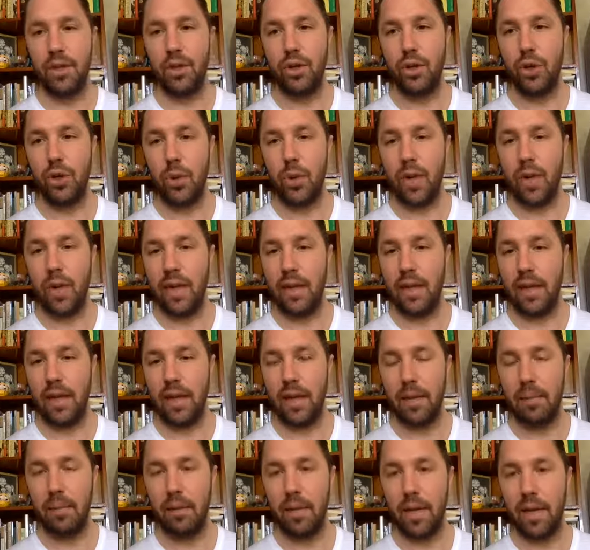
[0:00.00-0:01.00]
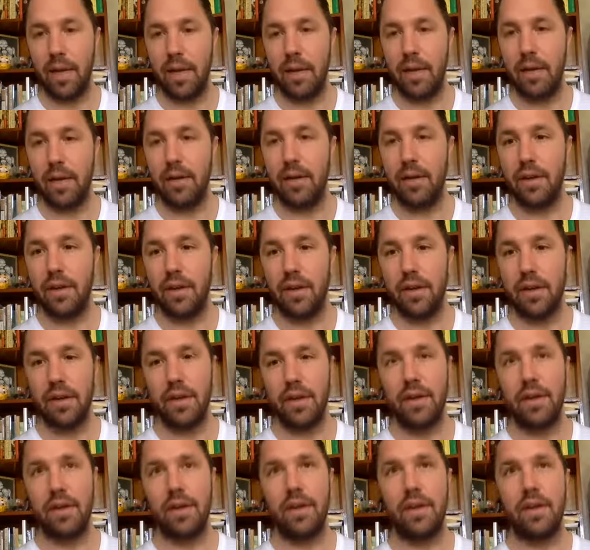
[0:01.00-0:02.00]
donate a lot of blood,
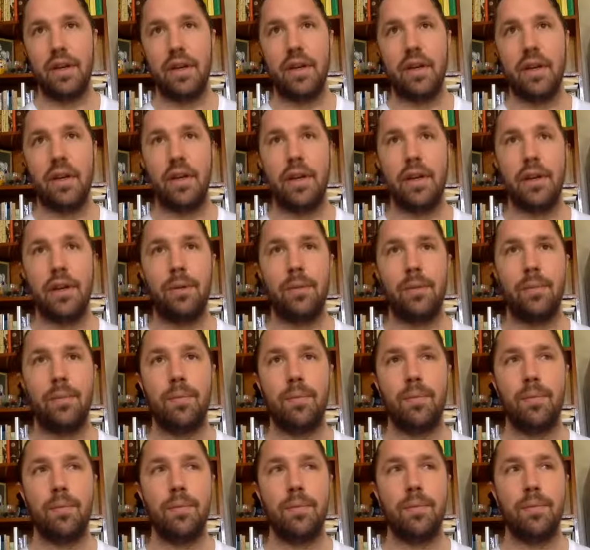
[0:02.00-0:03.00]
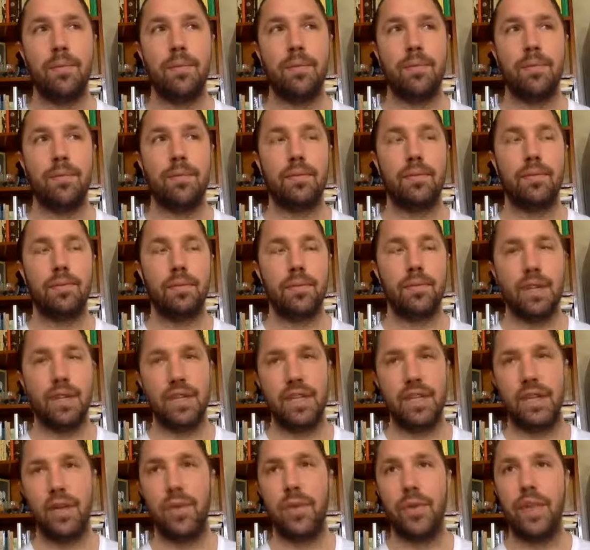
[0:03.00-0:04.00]
and
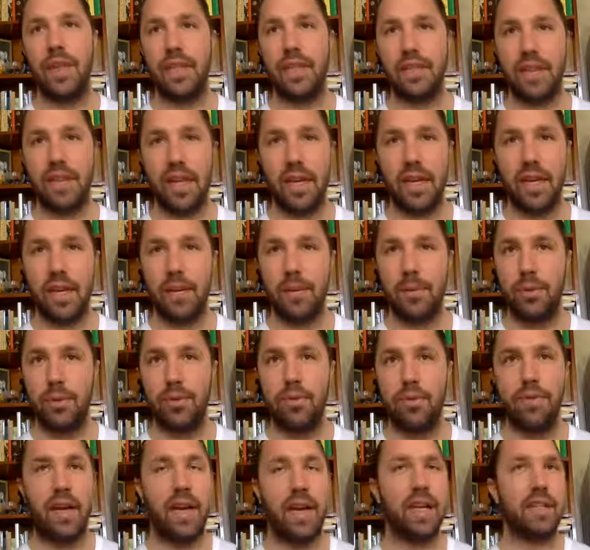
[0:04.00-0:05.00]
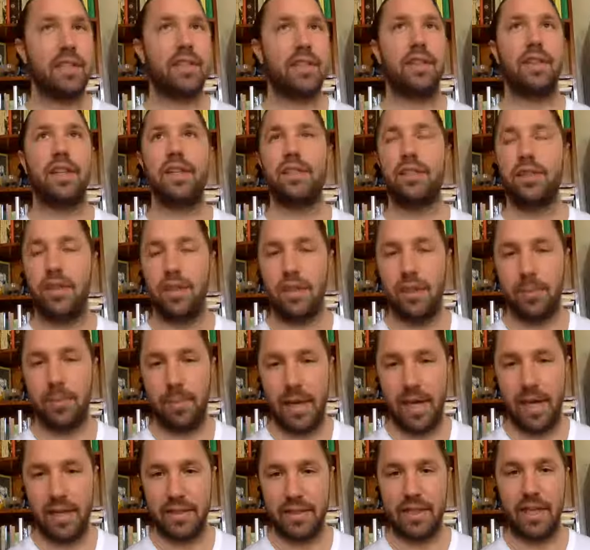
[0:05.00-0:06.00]
they stand up too fast and they start to
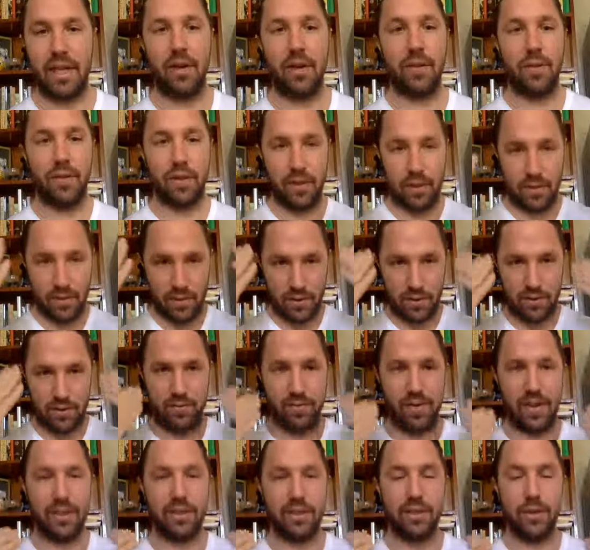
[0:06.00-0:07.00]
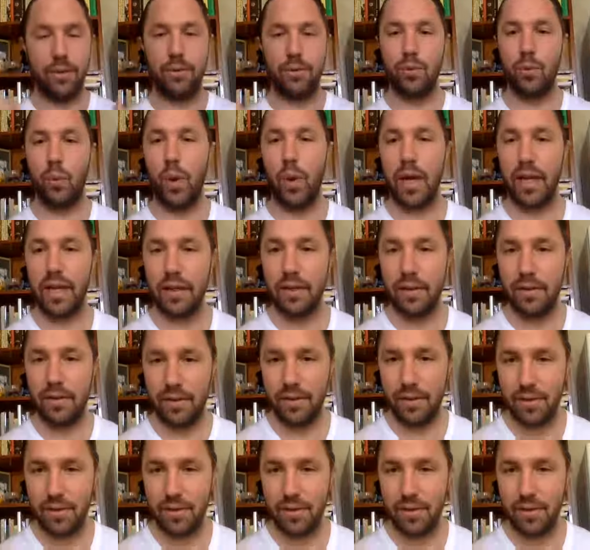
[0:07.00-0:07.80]
pass out and their face goes white,